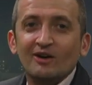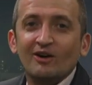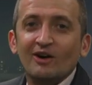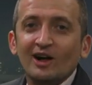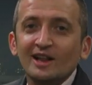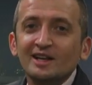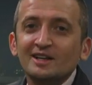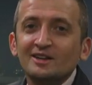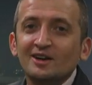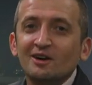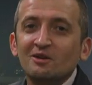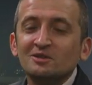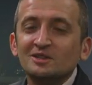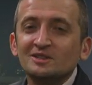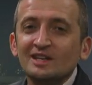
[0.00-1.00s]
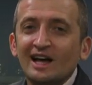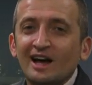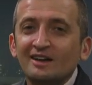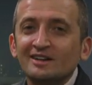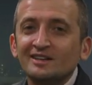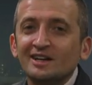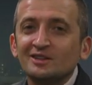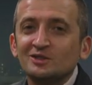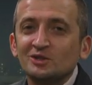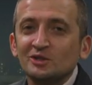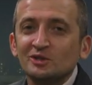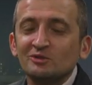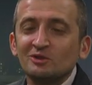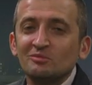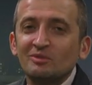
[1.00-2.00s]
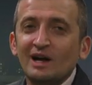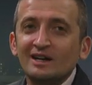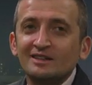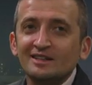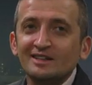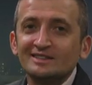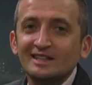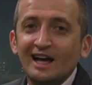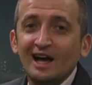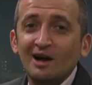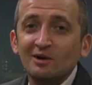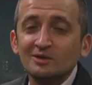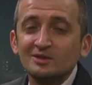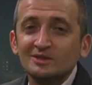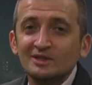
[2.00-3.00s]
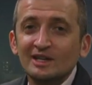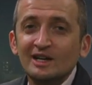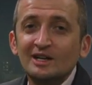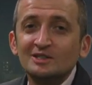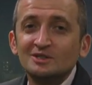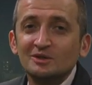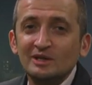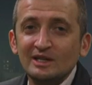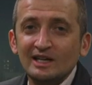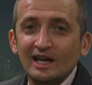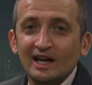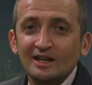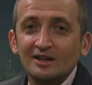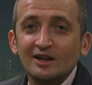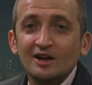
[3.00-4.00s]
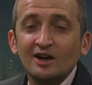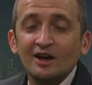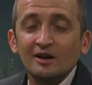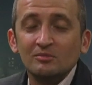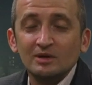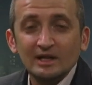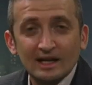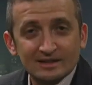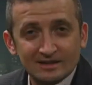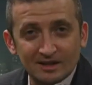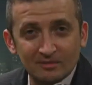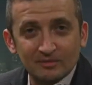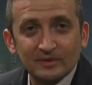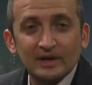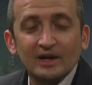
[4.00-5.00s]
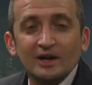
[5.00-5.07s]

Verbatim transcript: All he knows is how to get children back to his house so he can molest them.